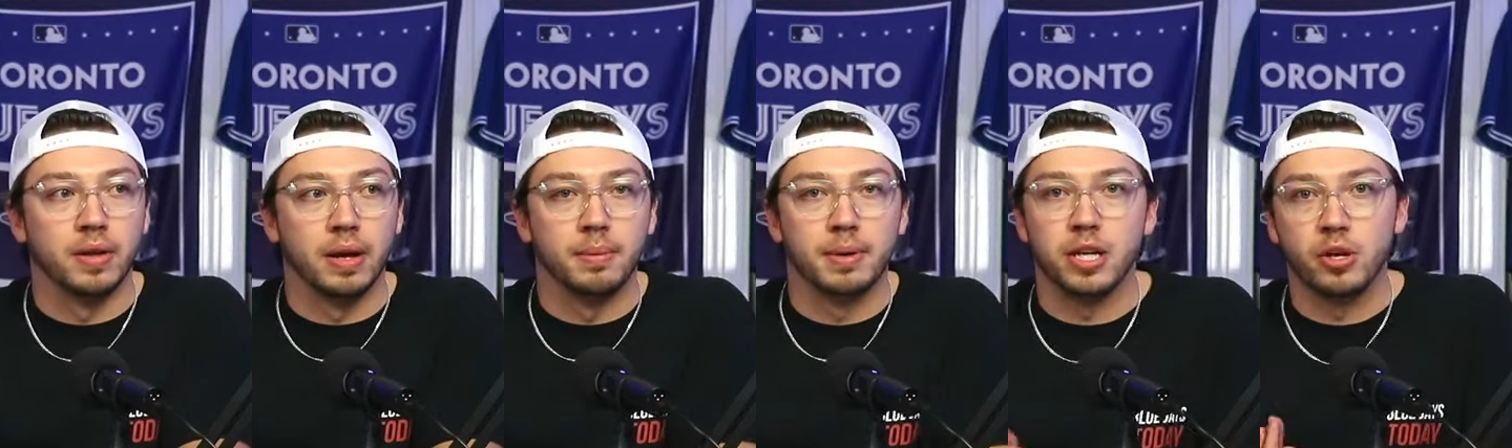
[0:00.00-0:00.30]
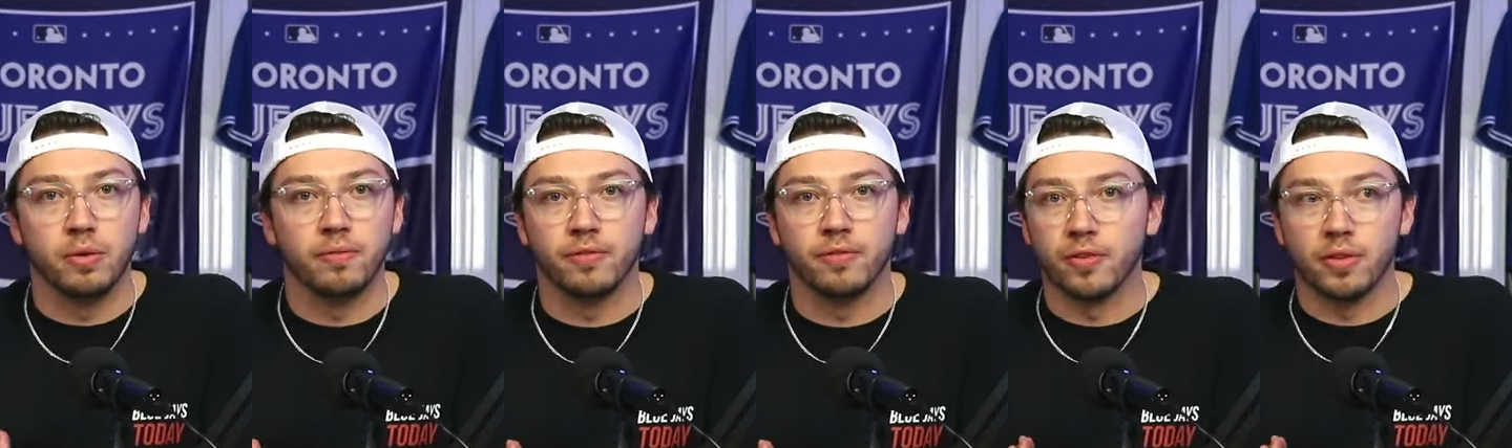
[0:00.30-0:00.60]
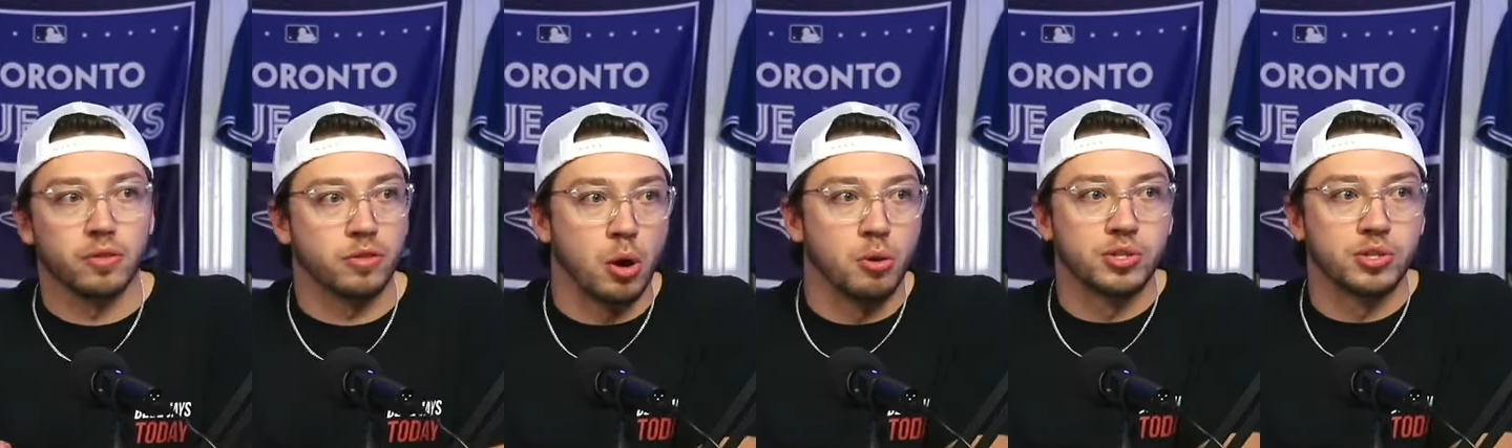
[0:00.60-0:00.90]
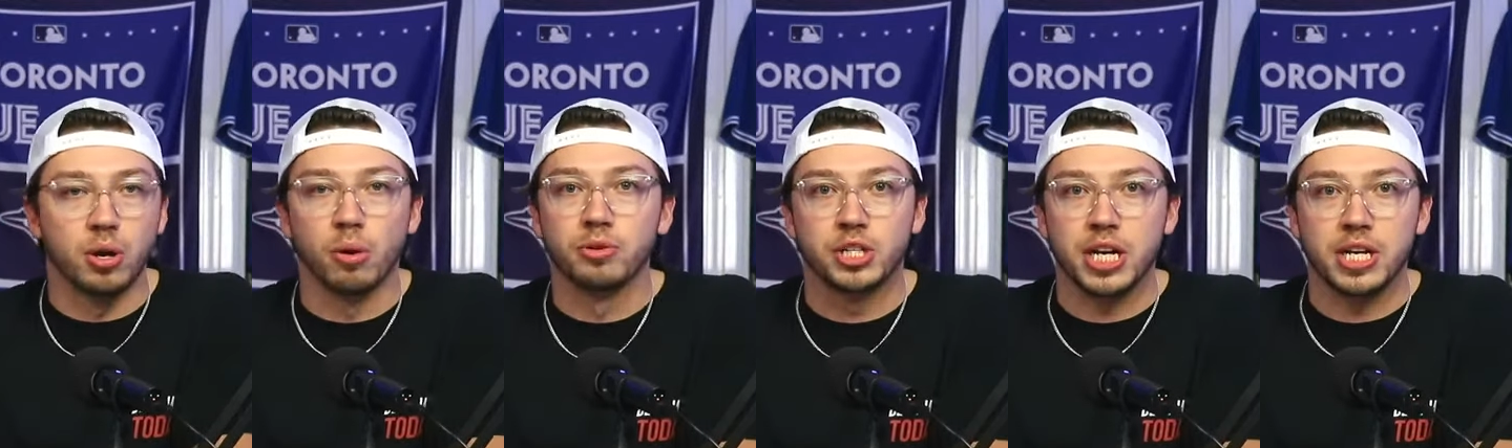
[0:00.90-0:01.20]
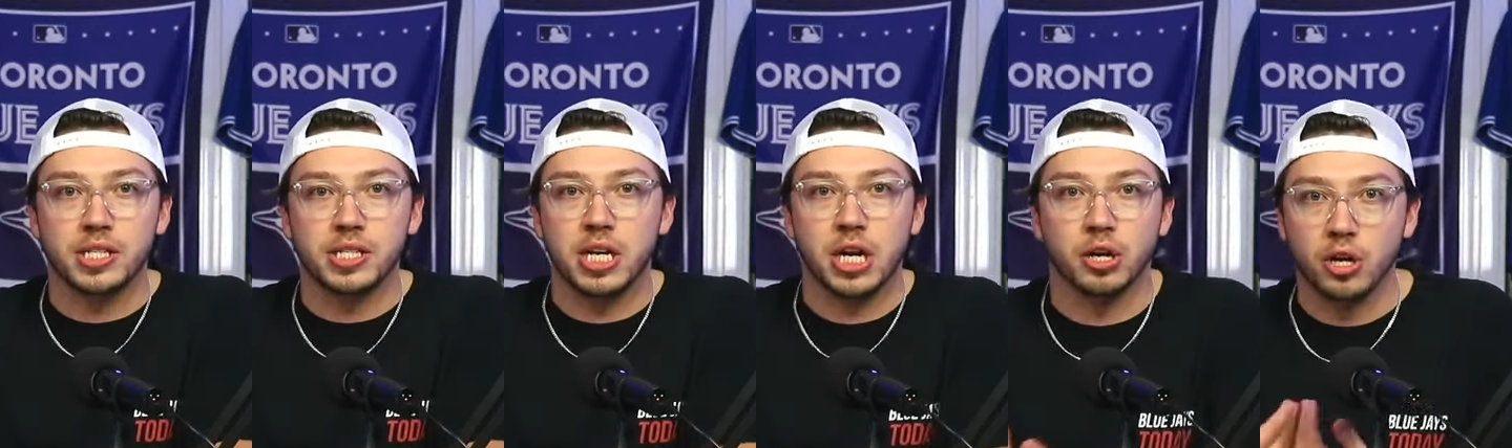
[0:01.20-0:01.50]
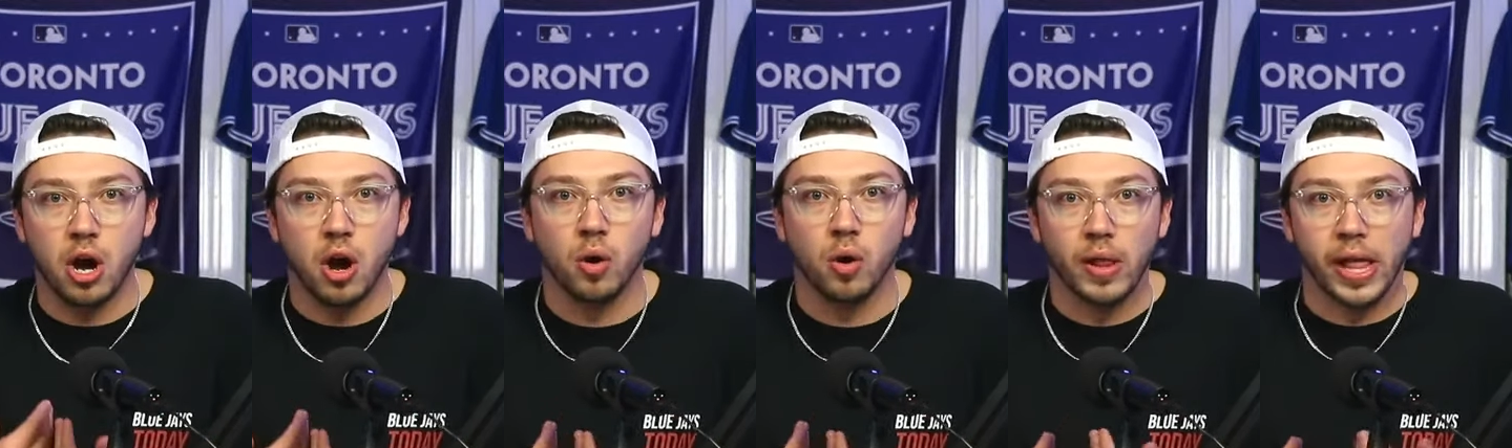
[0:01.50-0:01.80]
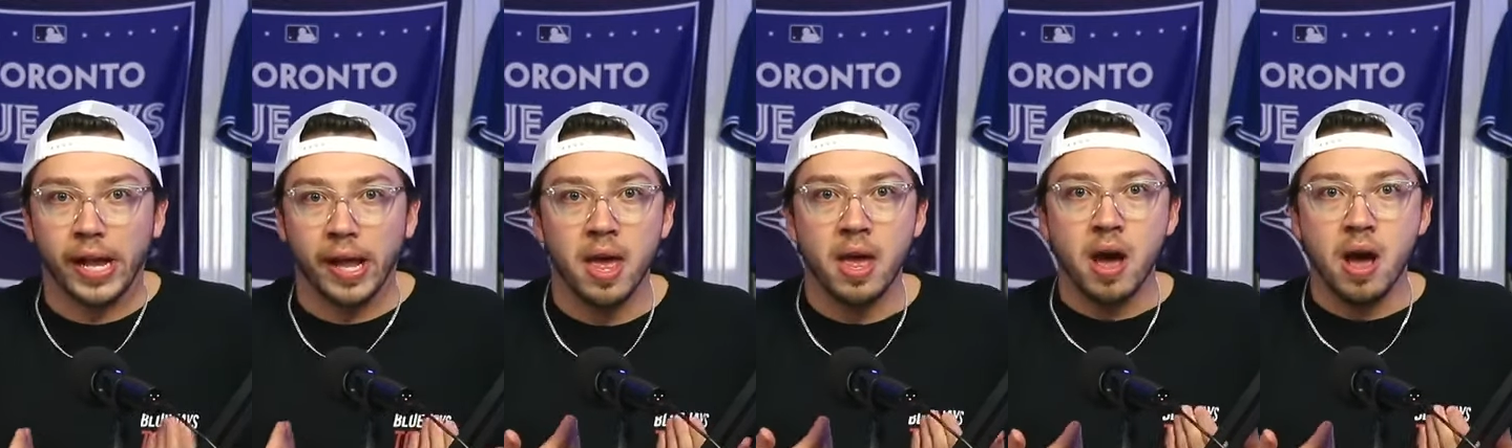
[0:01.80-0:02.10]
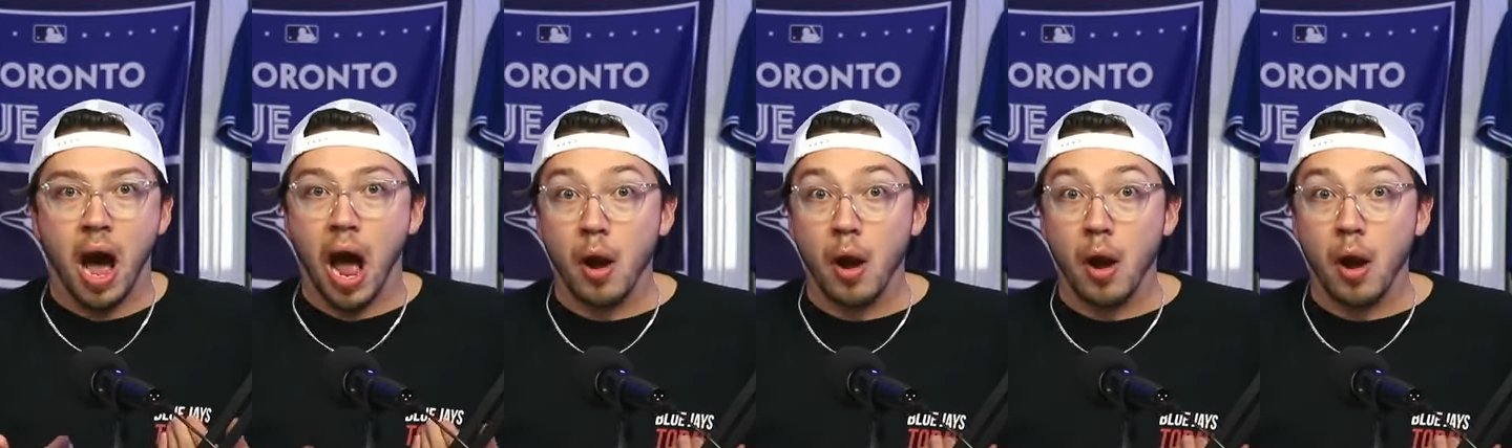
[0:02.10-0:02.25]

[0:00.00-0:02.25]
I mean, for those OGs here know, like,